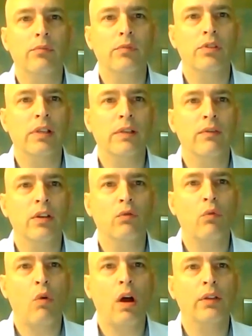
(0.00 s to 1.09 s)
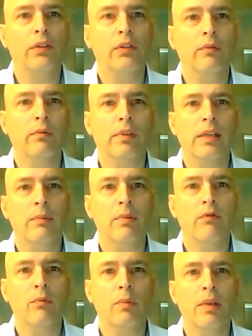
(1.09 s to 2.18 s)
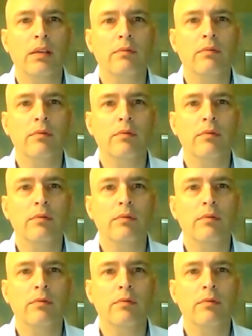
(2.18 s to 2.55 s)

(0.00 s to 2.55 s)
just leave it as watts, keep it from being